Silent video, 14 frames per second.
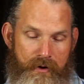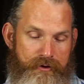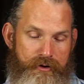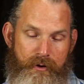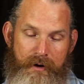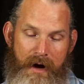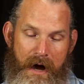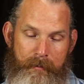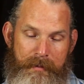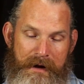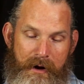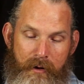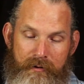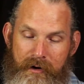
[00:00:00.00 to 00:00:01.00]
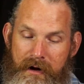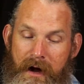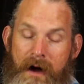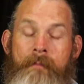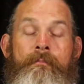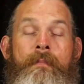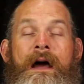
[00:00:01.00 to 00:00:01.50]
Do not be
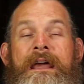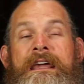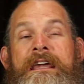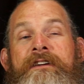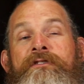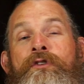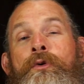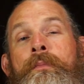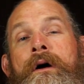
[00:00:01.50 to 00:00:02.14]
overcome by evil,